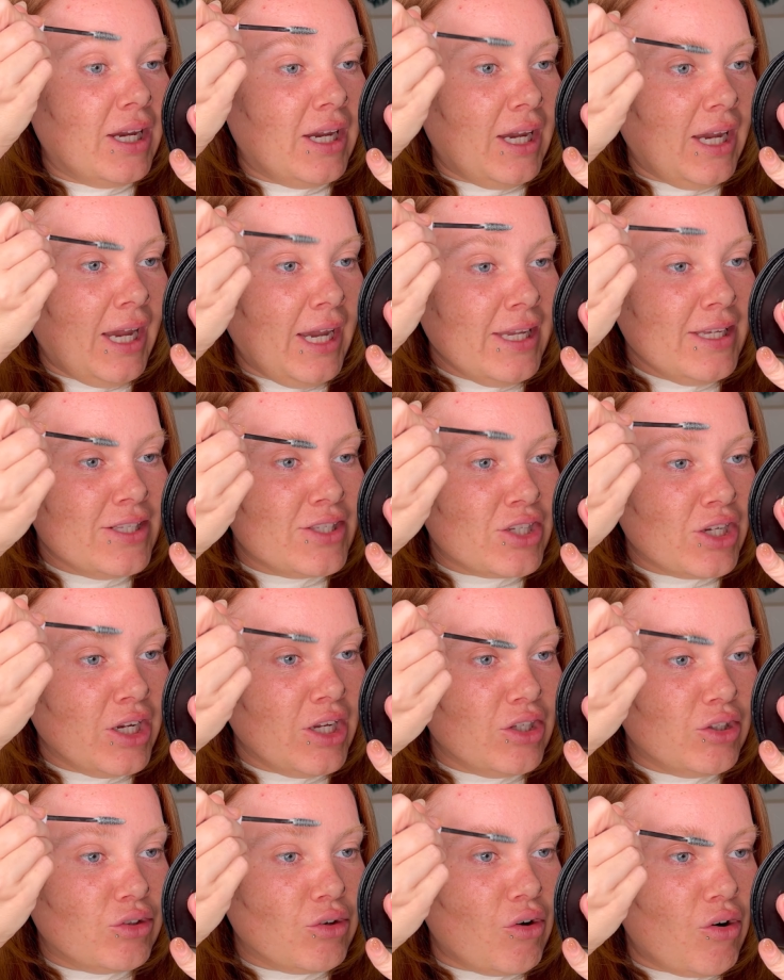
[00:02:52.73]
I
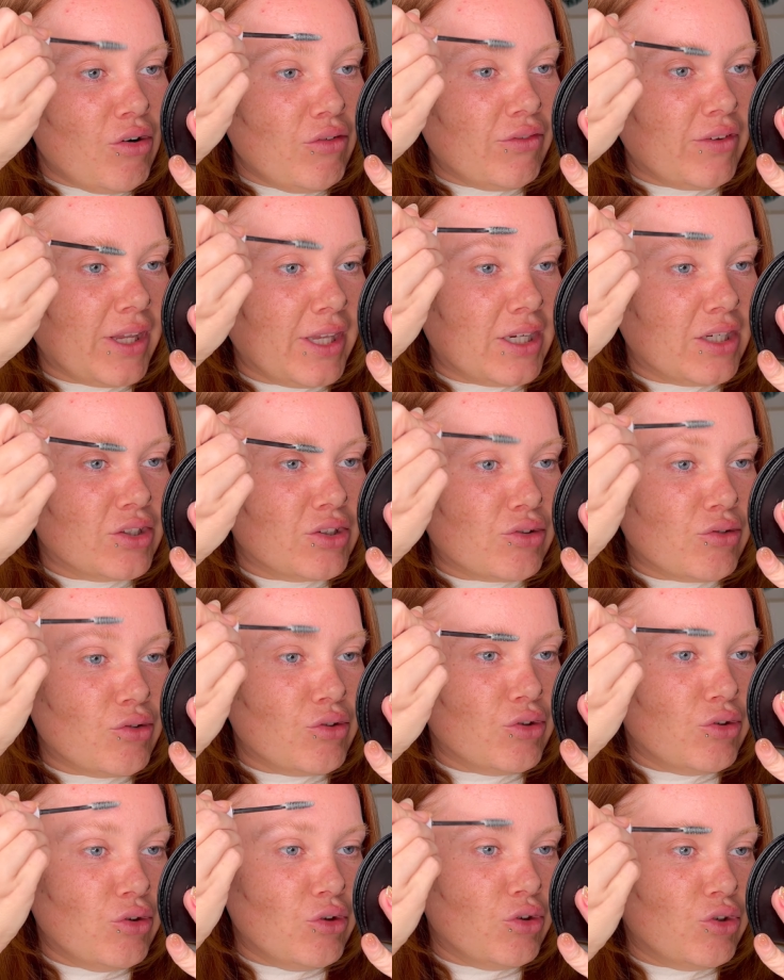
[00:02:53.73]
started off kind of doing
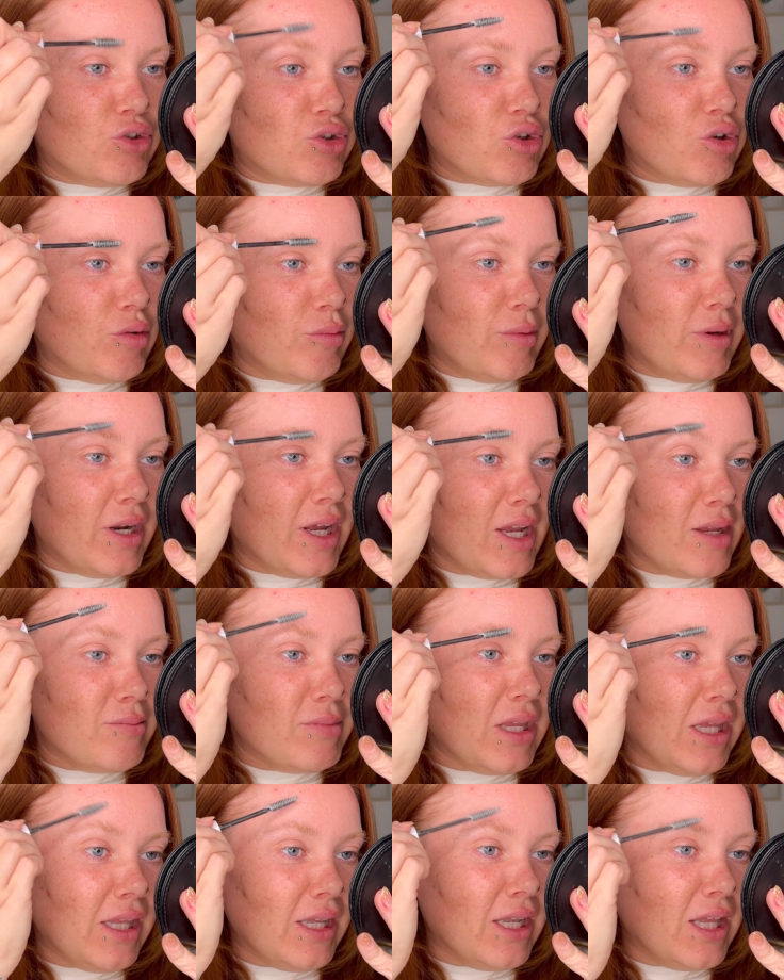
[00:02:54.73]
YouTube, and I
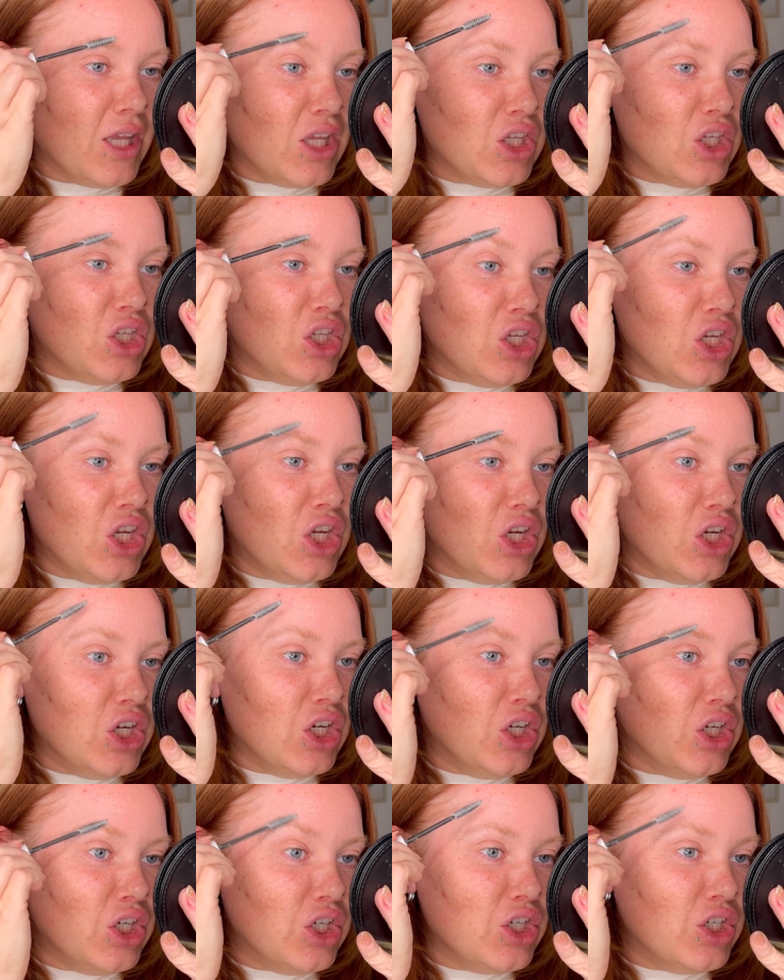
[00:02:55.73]
mean
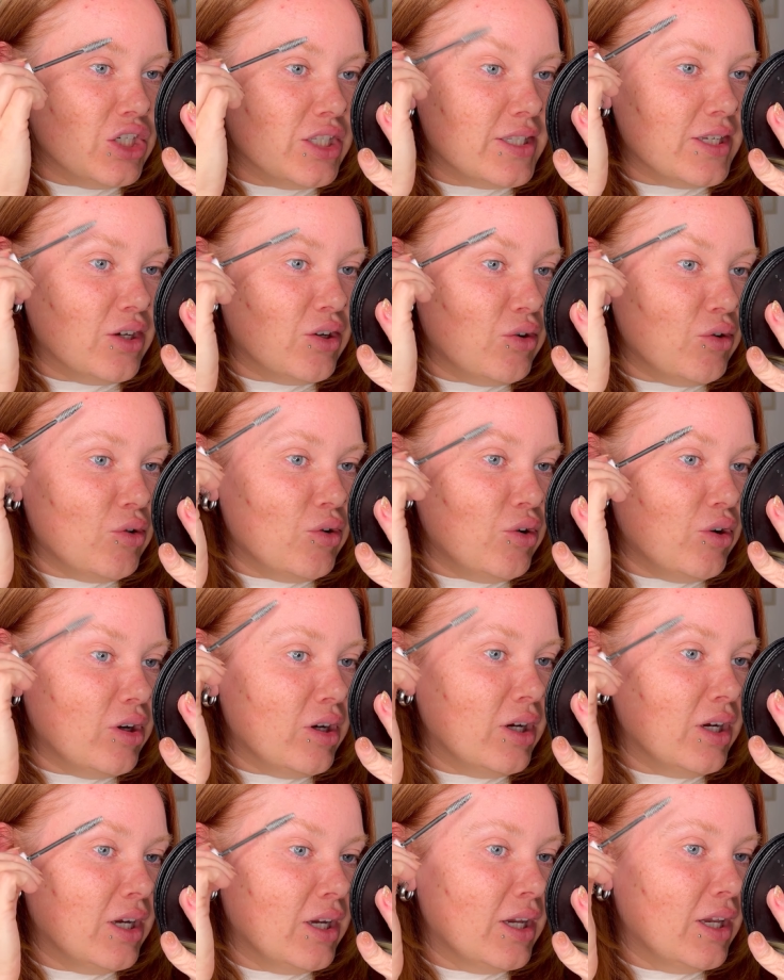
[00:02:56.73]
years ago,
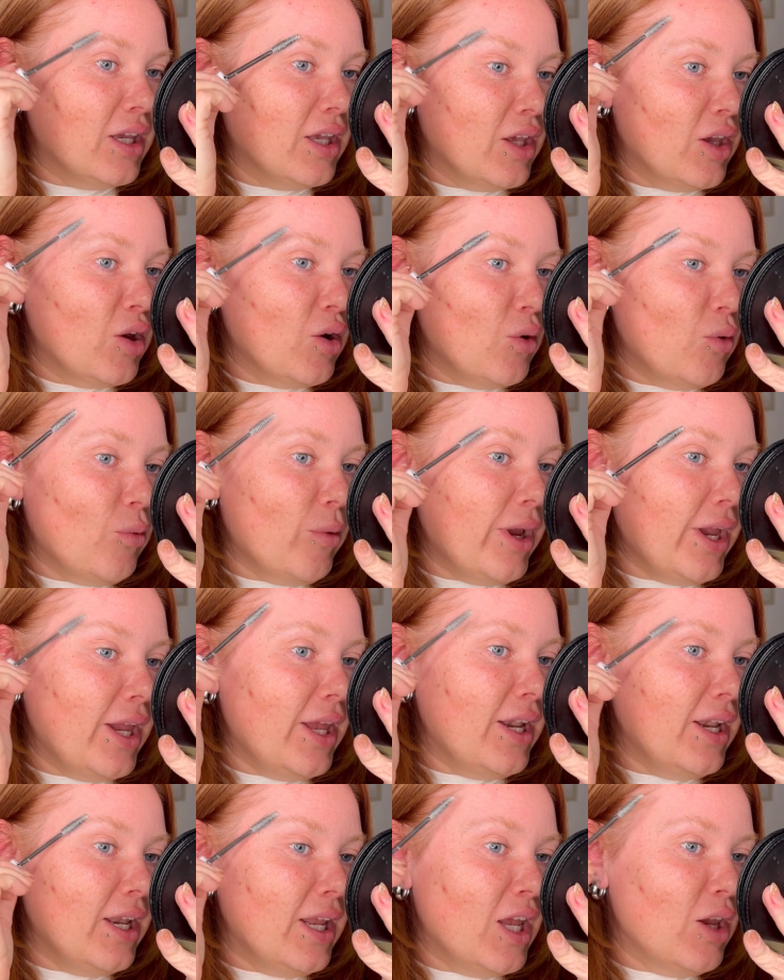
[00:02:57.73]

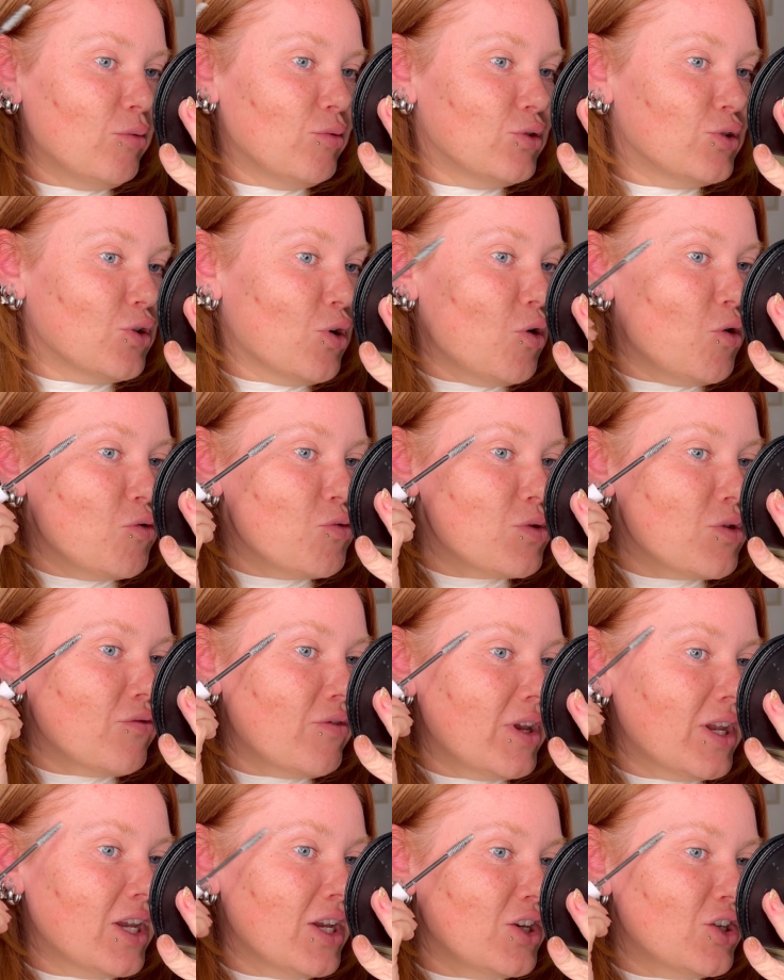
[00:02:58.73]
when it was all the
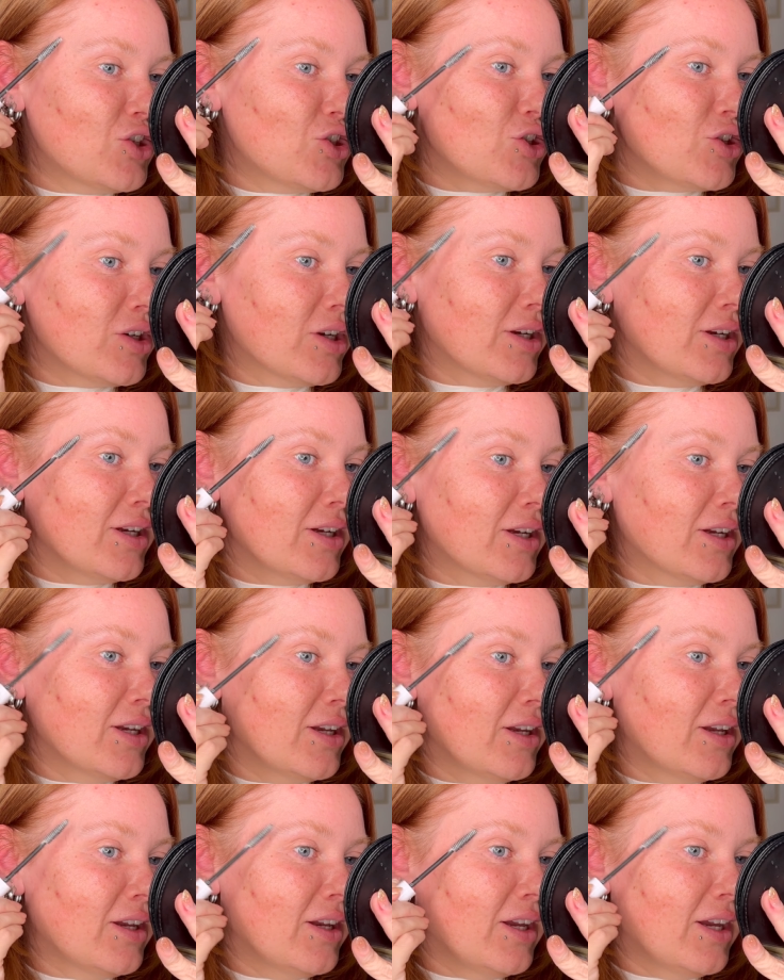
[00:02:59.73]
rage,
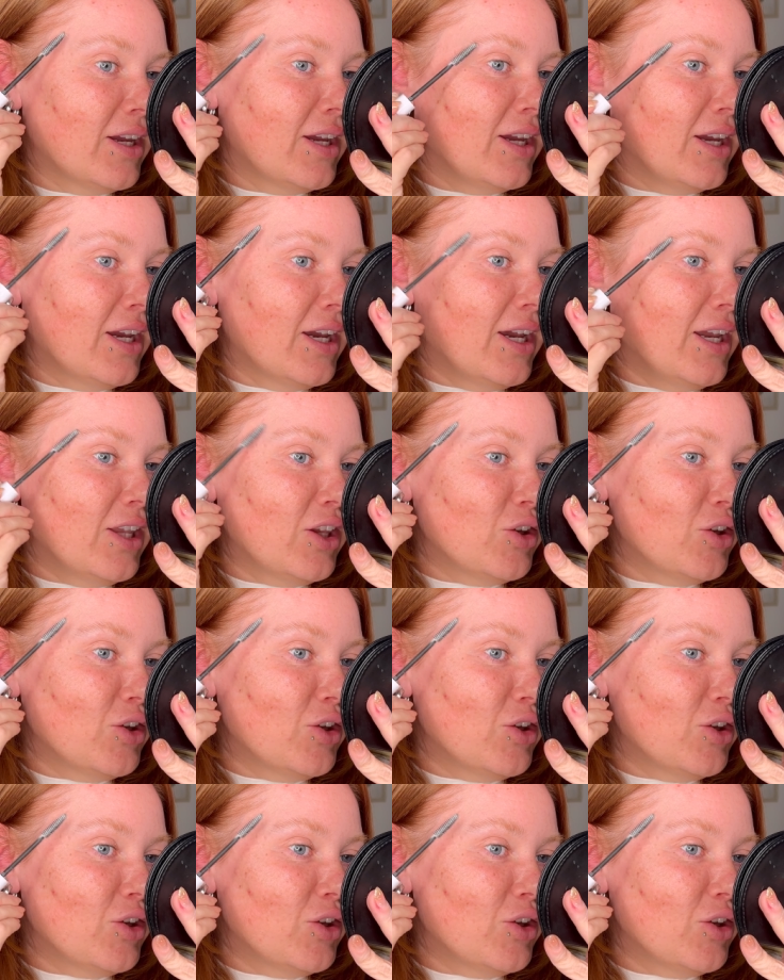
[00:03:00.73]
and